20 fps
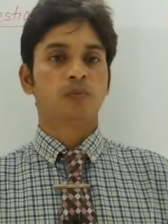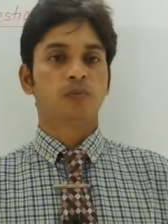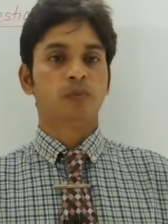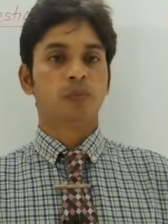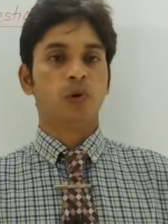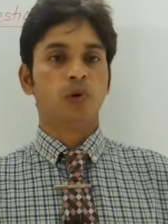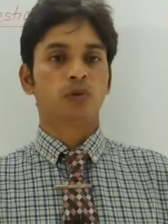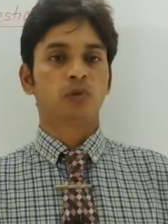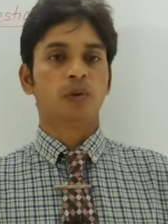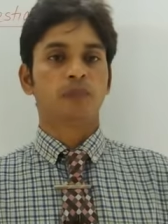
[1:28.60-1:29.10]

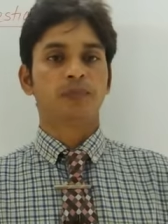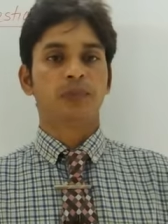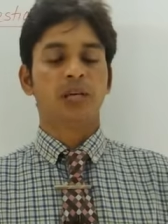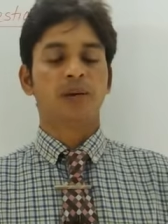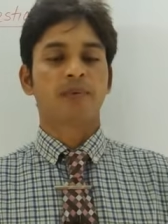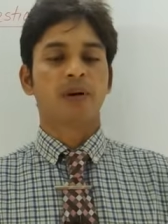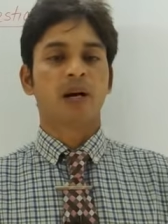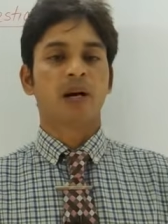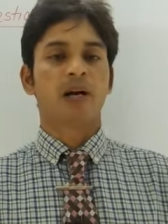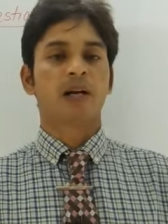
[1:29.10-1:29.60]
both of
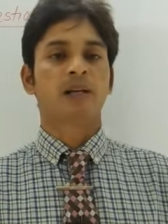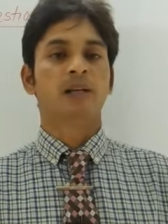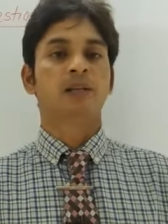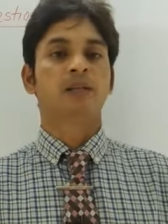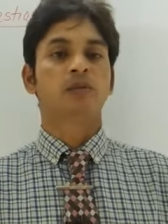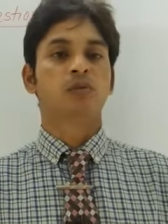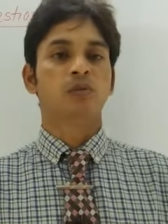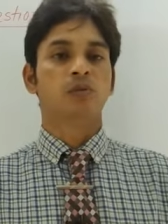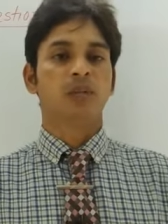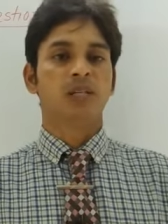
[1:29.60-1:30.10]
them are
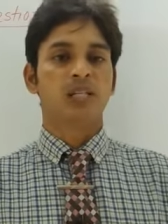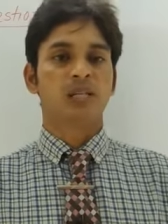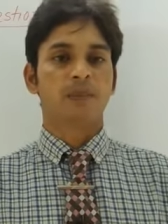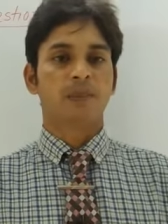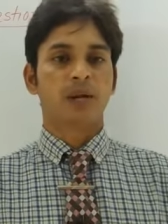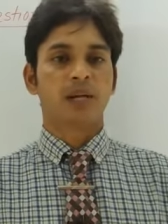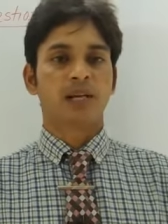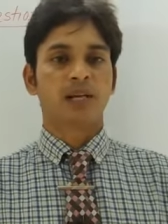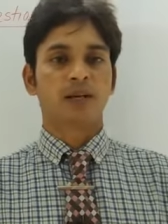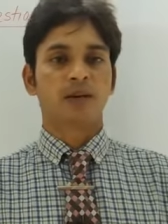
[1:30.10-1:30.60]
two
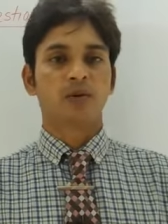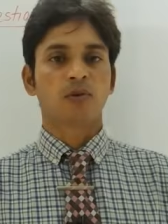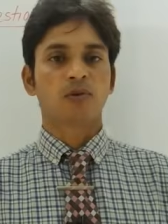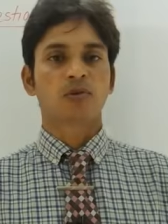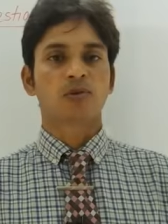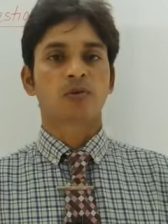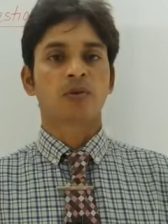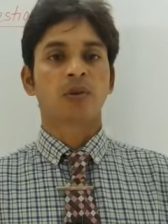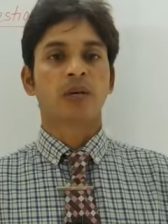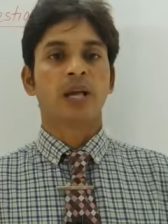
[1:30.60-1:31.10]
independent
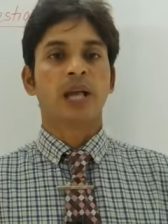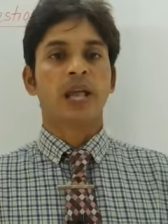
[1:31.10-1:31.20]
clauses